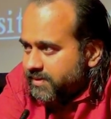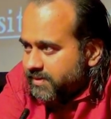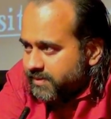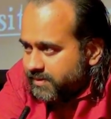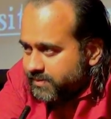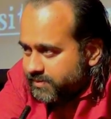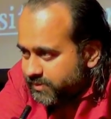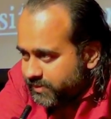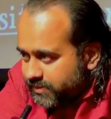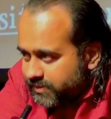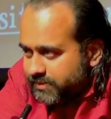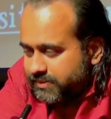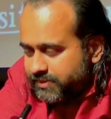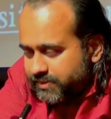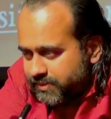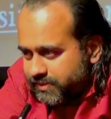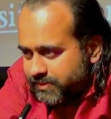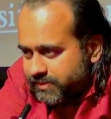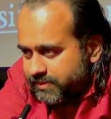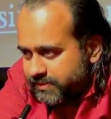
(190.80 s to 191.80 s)
So,
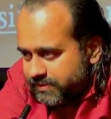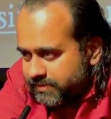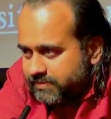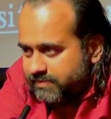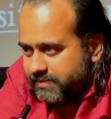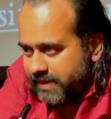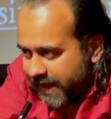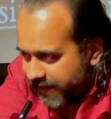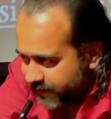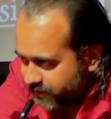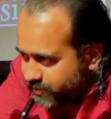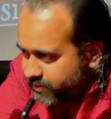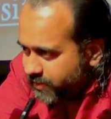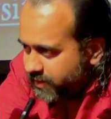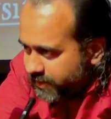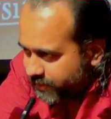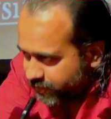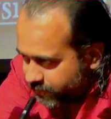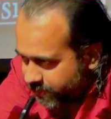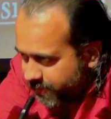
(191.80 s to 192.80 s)

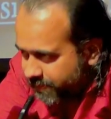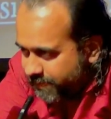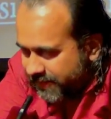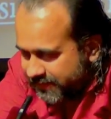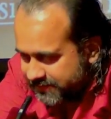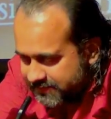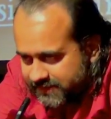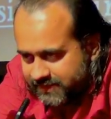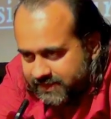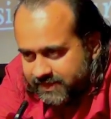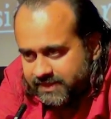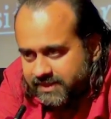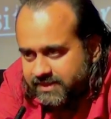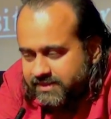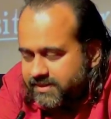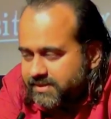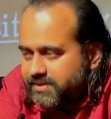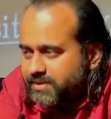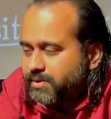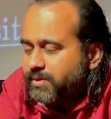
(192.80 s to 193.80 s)
actually, to be
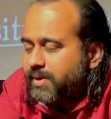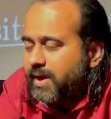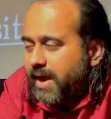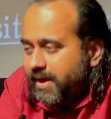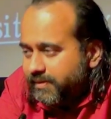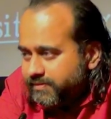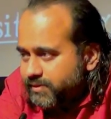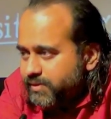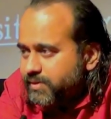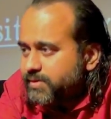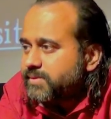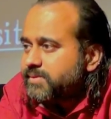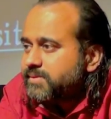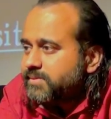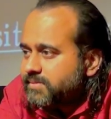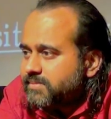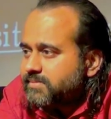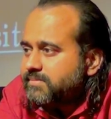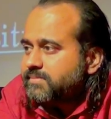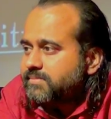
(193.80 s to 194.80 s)
passionate, you have
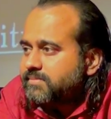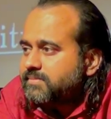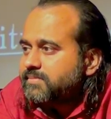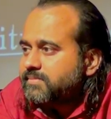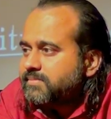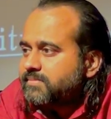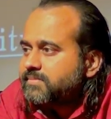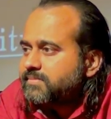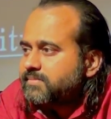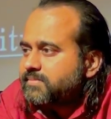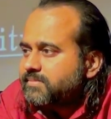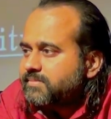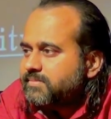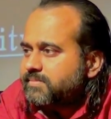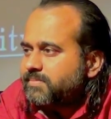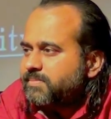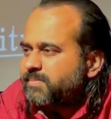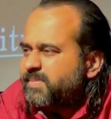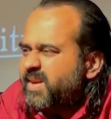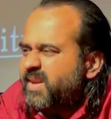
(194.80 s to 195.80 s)
to
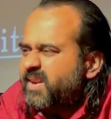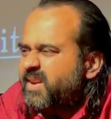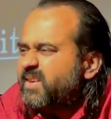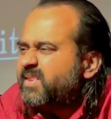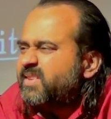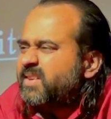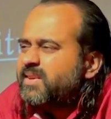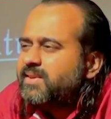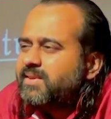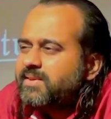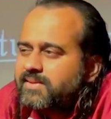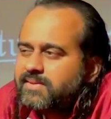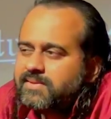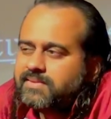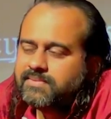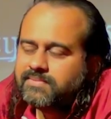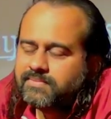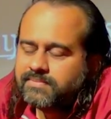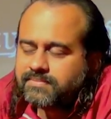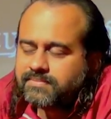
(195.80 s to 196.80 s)
be a little